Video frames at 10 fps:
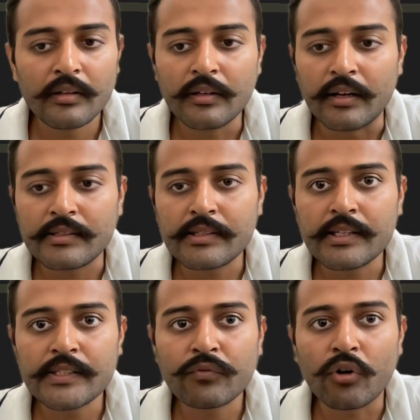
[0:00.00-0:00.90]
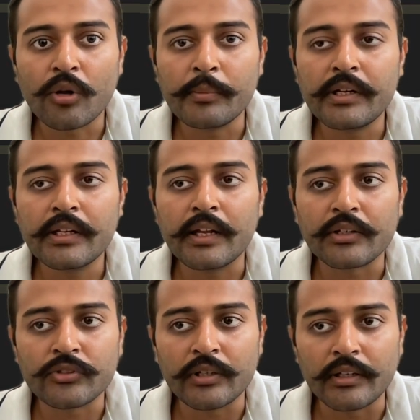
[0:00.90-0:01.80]
It says forbidden
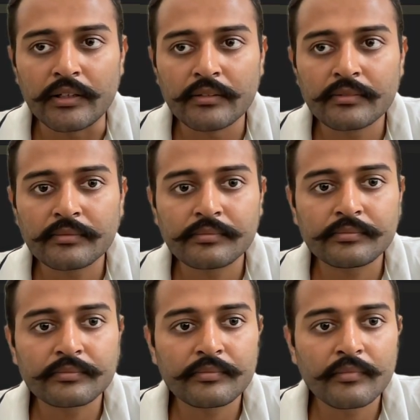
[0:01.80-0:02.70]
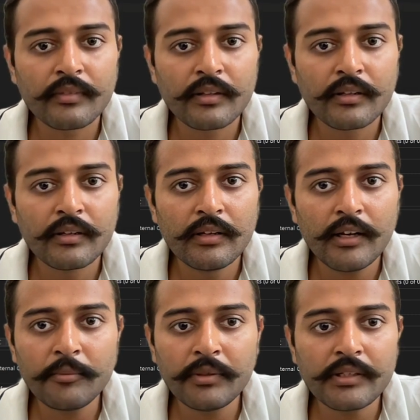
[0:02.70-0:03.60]
actually.
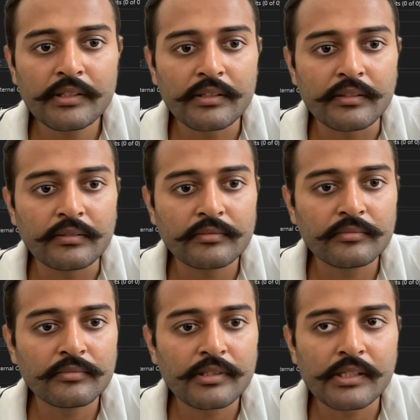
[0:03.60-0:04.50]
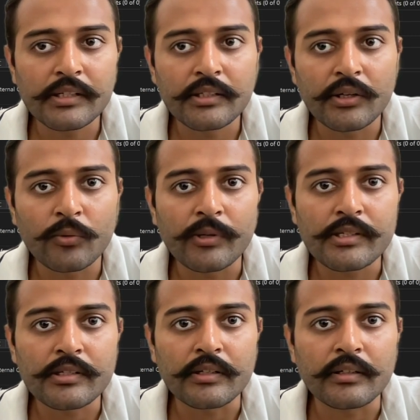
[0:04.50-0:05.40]
Let me send the
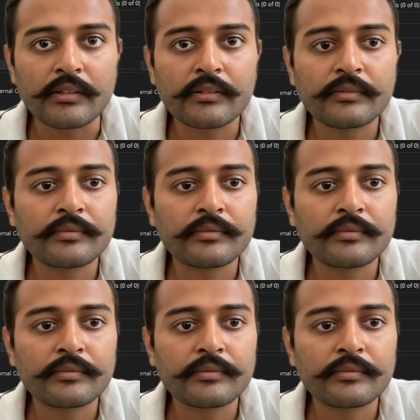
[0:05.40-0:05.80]
request again.